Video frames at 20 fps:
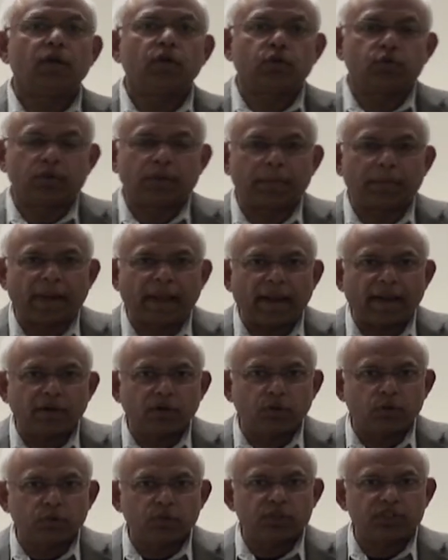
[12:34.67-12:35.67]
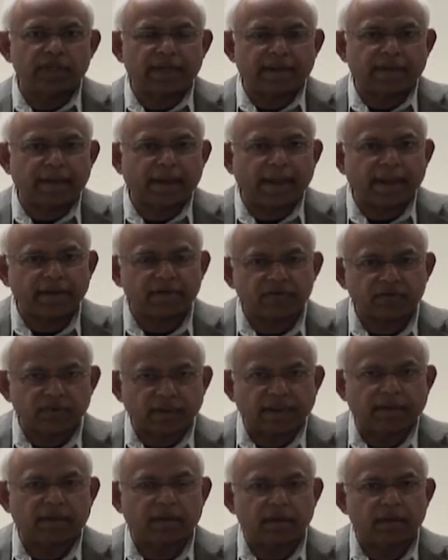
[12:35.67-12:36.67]
to the Plan, Do, Check, Act
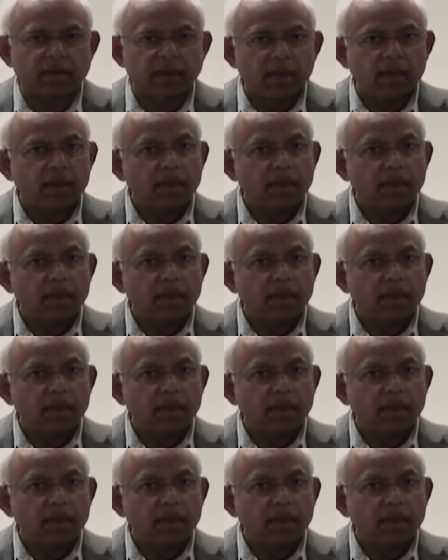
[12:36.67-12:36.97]
cycle.